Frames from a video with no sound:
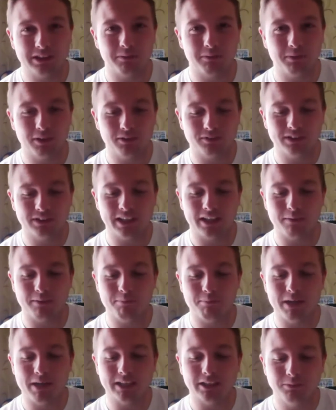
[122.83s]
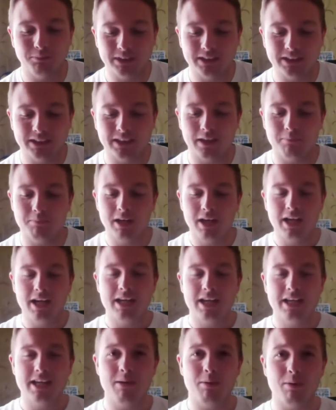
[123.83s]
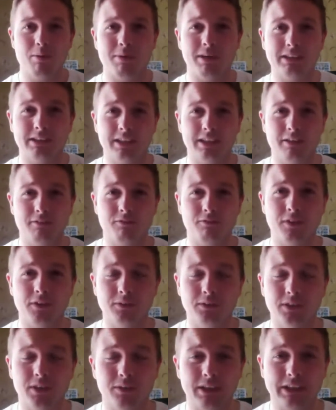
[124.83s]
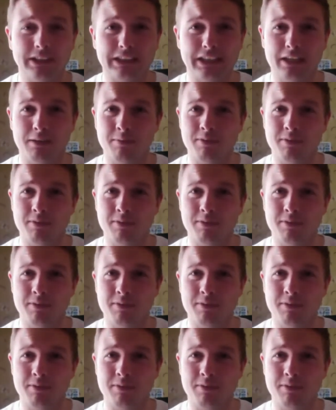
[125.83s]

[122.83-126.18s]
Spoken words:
coming off second best. But yeah, we managed that photo yesterday.